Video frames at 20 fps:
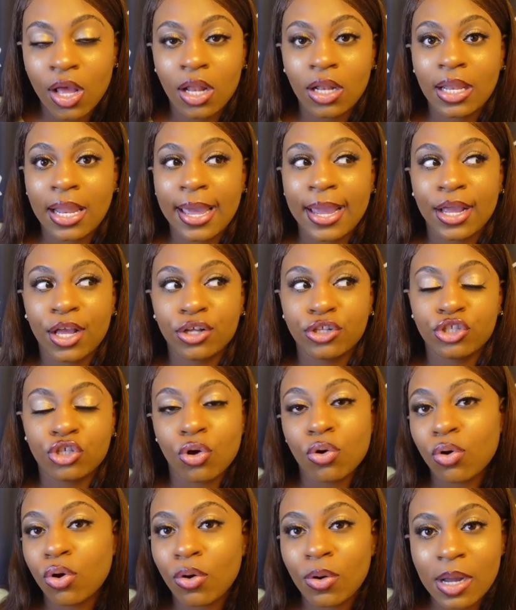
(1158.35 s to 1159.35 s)
Like,
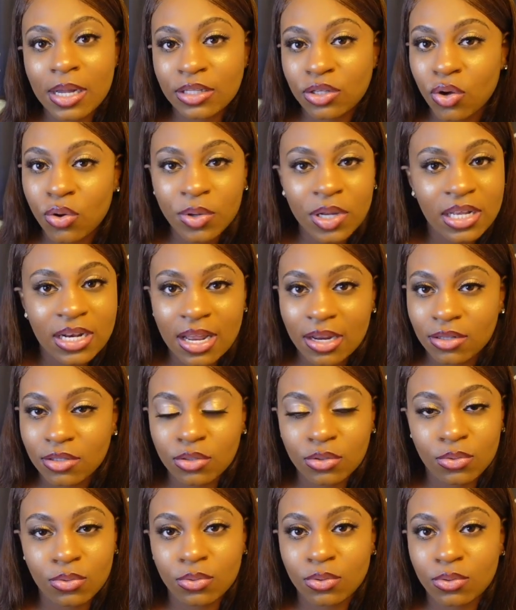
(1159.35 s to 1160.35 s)
don't get out of
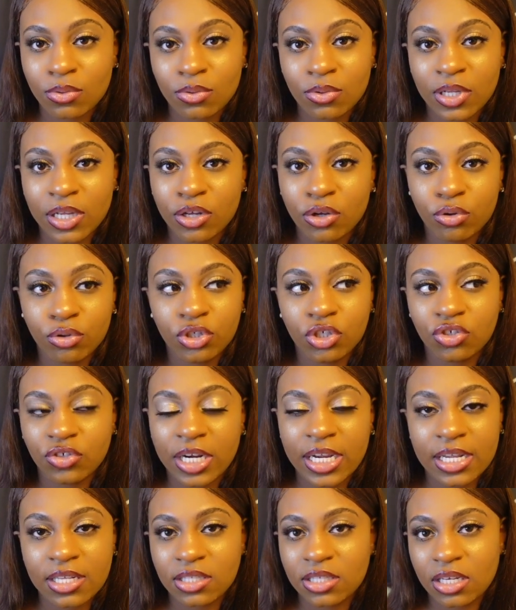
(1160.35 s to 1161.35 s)
school and go
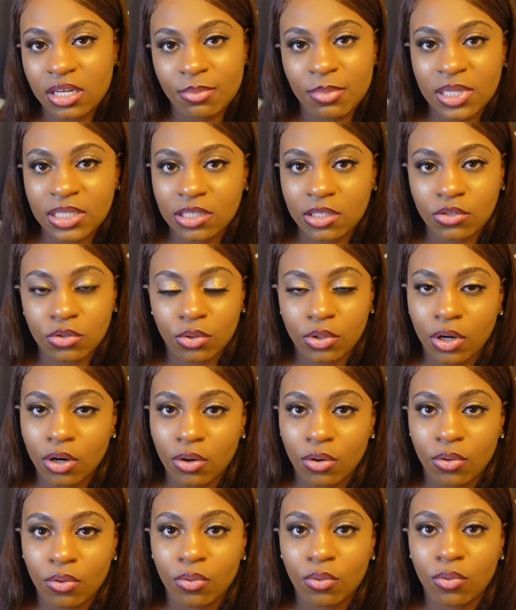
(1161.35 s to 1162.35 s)
straight into the business on your
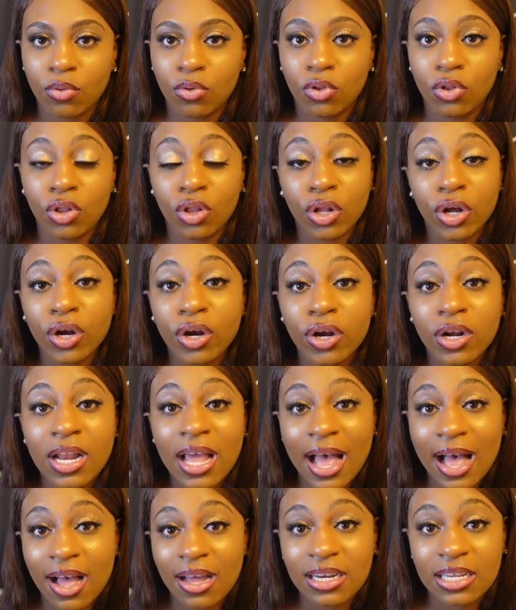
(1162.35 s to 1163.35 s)
own. Learn
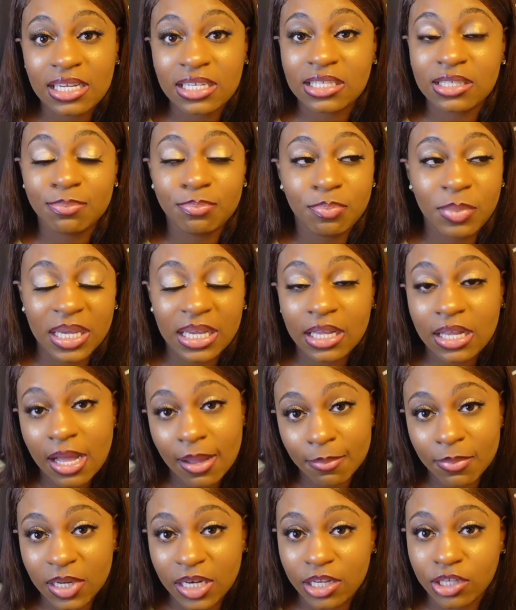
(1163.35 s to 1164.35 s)
how these big
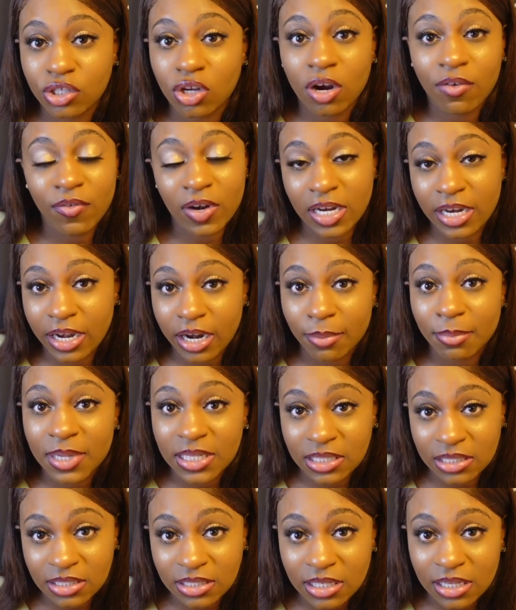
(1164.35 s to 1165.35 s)
companies are running their
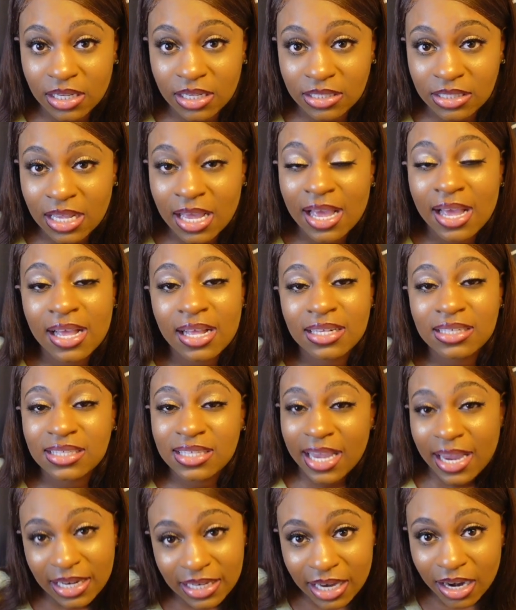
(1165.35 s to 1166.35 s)
businesses.
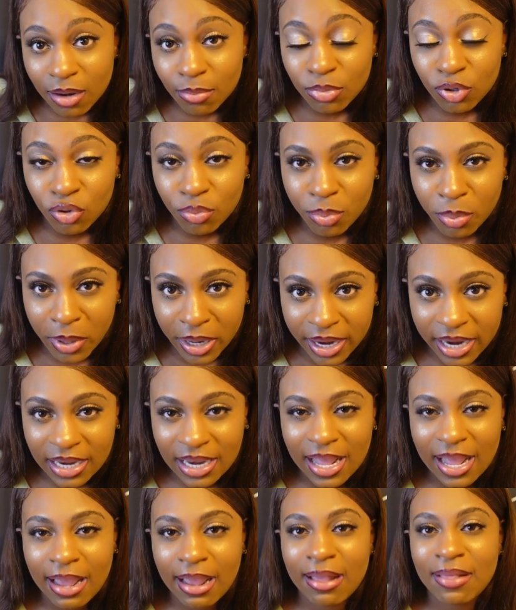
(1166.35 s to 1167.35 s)
Take their blueprint
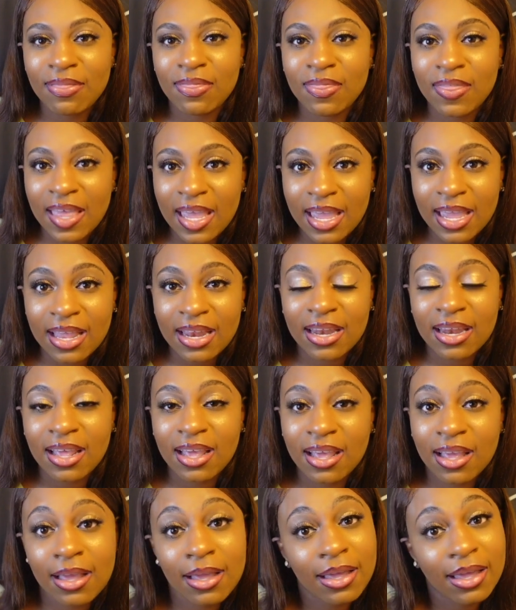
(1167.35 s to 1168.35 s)
and then
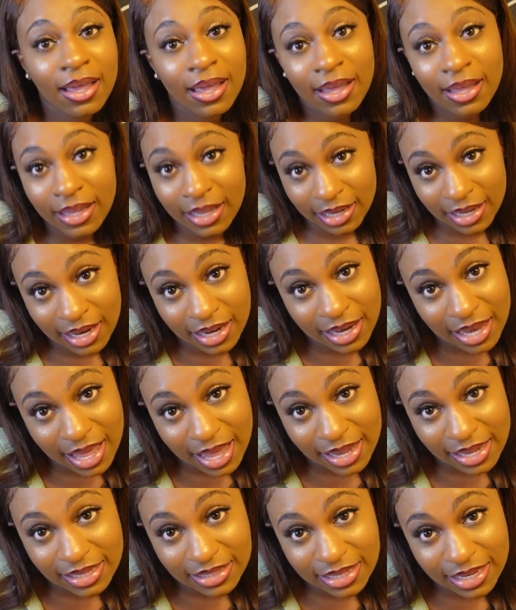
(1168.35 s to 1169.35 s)
get the
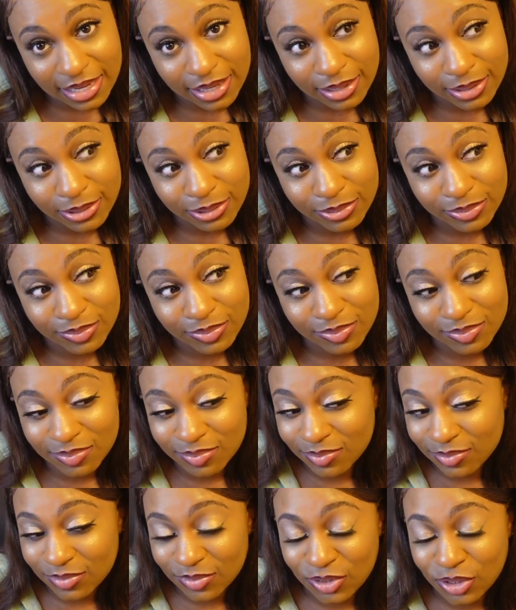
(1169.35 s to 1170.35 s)
clientele.
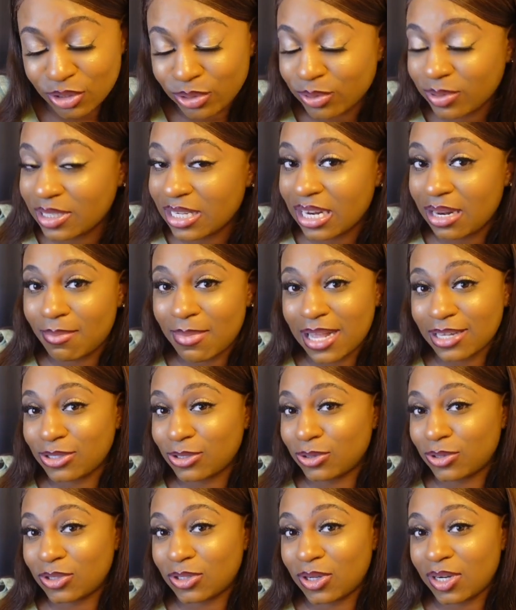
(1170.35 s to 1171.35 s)
Don't tell them I
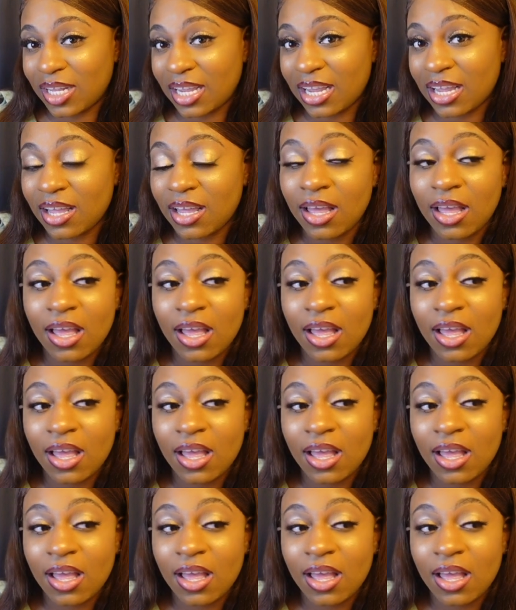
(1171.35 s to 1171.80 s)
told y'all that.